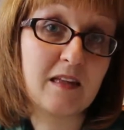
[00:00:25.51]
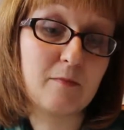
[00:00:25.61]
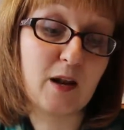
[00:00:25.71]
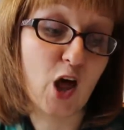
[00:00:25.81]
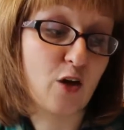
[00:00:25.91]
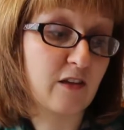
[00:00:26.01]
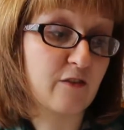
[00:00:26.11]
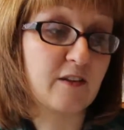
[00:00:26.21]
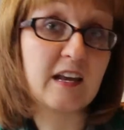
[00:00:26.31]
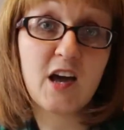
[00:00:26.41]
below this
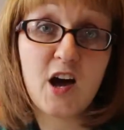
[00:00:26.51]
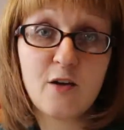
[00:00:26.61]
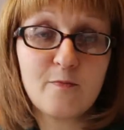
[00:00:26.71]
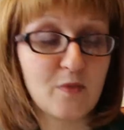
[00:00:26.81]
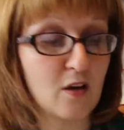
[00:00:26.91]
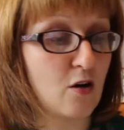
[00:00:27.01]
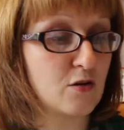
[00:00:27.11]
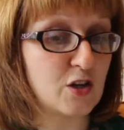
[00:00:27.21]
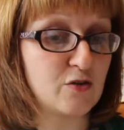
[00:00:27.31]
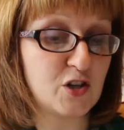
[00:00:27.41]
video
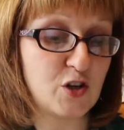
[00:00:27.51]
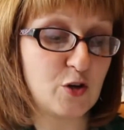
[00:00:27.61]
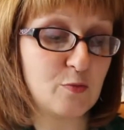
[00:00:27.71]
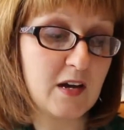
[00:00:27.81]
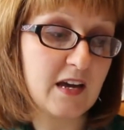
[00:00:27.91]
on YouTube